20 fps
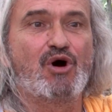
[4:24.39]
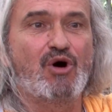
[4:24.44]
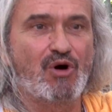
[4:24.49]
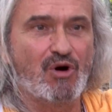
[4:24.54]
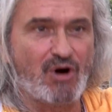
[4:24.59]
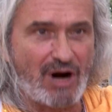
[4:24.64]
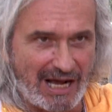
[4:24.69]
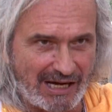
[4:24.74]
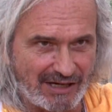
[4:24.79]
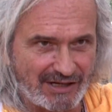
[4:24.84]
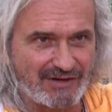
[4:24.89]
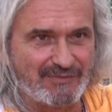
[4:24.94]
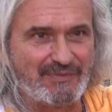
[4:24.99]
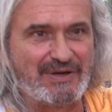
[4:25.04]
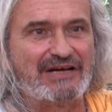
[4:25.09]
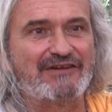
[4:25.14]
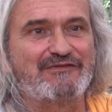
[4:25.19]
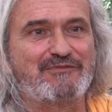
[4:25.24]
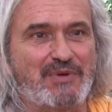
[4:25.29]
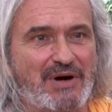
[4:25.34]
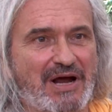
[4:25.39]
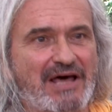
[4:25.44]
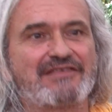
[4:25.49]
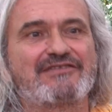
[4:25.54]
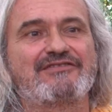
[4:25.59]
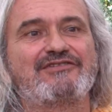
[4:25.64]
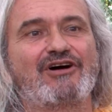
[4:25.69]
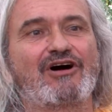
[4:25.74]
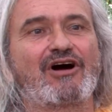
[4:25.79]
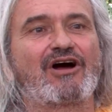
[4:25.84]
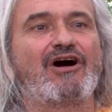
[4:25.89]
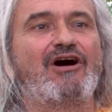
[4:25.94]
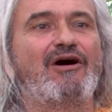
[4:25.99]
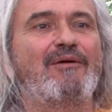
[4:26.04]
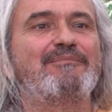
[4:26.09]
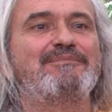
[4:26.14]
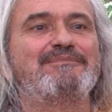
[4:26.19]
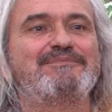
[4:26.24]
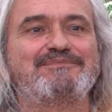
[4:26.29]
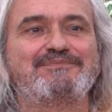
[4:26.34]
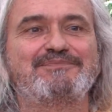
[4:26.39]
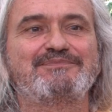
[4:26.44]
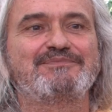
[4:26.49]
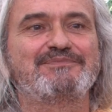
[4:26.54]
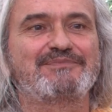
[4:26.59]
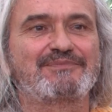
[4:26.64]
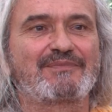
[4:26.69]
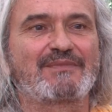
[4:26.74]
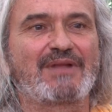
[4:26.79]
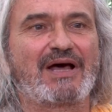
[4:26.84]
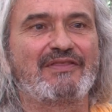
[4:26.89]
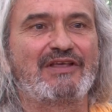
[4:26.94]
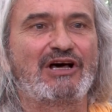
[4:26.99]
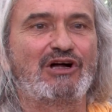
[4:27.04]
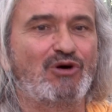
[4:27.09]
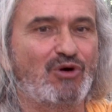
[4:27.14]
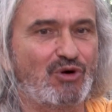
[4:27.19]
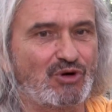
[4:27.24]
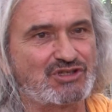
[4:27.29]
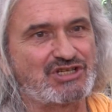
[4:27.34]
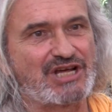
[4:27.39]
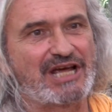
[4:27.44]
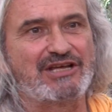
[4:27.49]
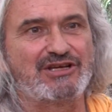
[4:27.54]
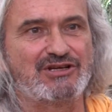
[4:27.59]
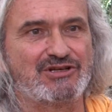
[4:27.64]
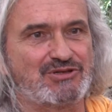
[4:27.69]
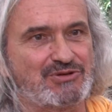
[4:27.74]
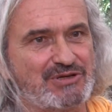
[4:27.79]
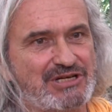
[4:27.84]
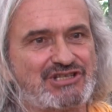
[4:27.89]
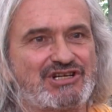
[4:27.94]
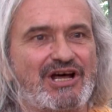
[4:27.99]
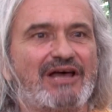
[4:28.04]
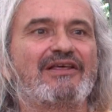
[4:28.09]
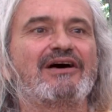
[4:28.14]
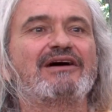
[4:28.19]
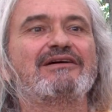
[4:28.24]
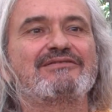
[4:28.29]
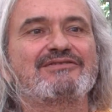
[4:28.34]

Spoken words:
or alchemyofbreath.com, and they'll all take you to each other.